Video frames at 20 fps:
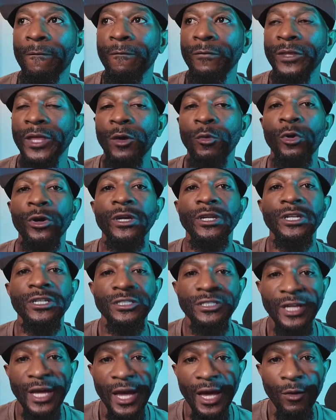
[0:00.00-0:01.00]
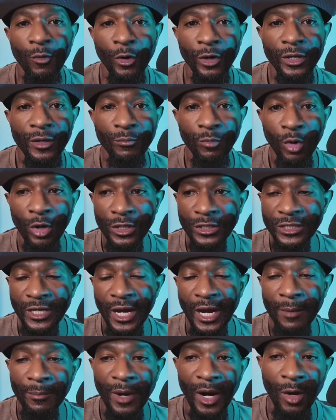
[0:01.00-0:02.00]
They working inside, working
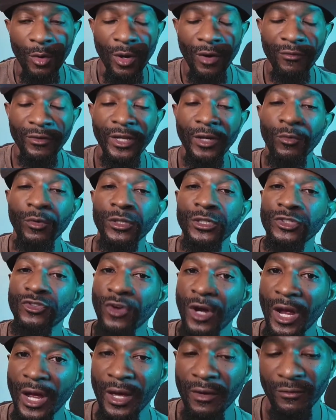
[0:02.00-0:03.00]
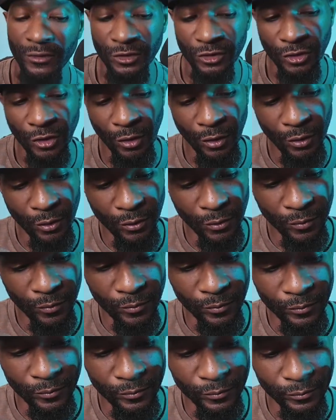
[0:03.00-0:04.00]
part-time, however they want to drive. And so
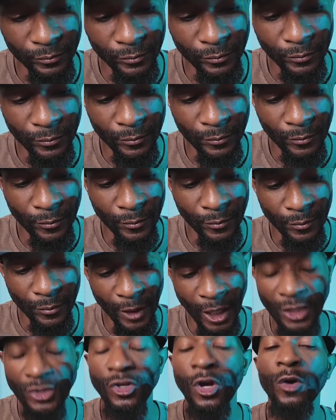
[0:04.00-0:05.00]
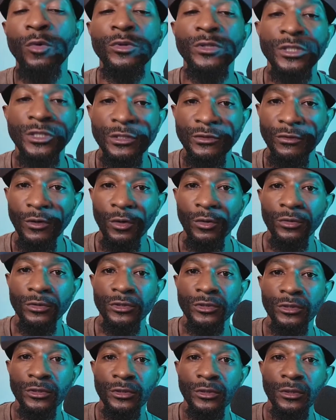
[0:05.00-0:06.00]
I talk with these
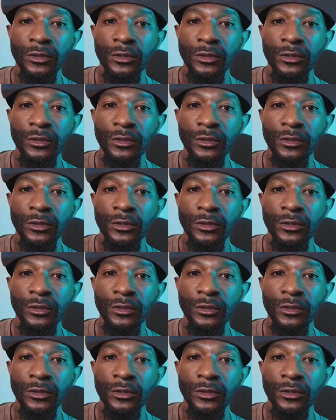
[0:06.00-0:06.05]
folks.